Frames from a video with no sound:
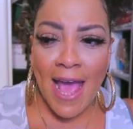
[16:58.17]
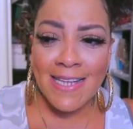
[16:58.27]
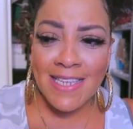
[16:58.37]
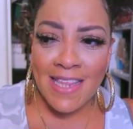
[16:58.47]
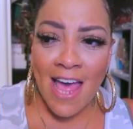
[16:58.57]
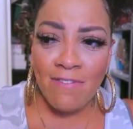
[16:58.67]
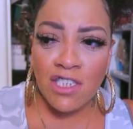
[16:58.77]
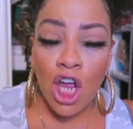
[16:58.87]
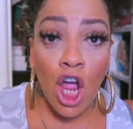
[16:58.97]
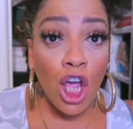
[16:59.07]
has
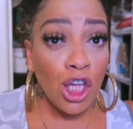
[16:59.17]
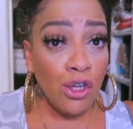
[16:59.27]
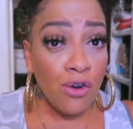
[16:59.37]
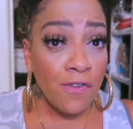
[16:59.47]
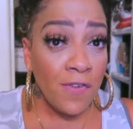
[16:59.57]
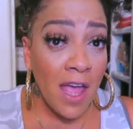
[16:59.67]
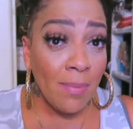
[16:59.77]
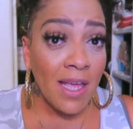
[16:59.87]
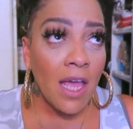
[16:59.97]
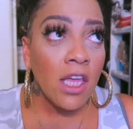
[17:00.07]
left your
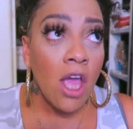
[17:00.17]
family,